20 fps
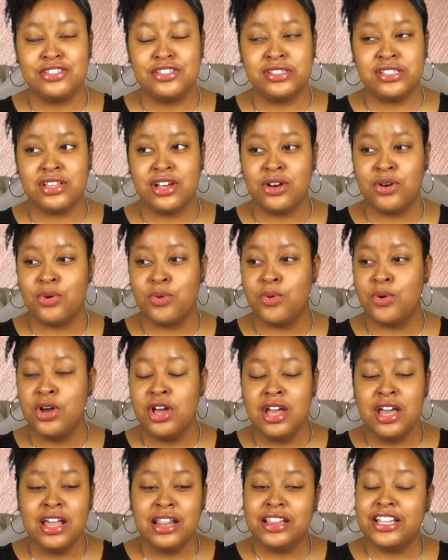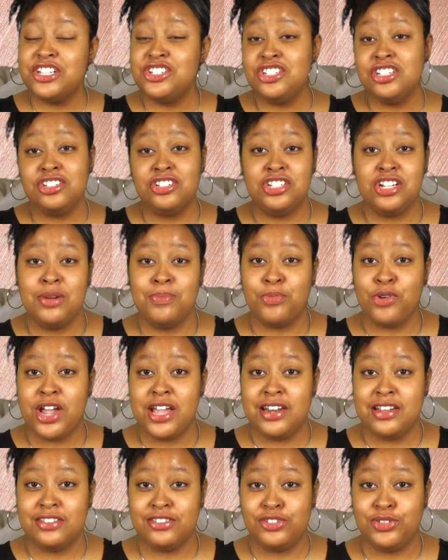So let's just jump
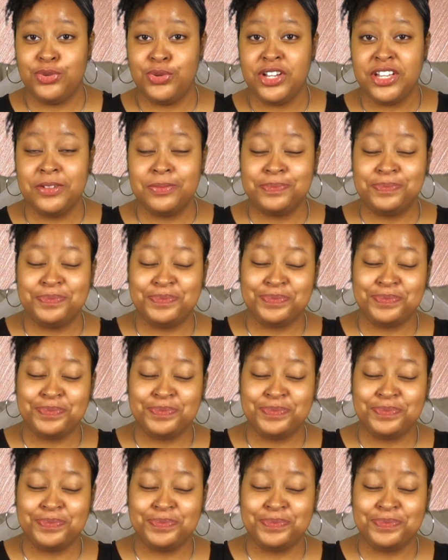right into it.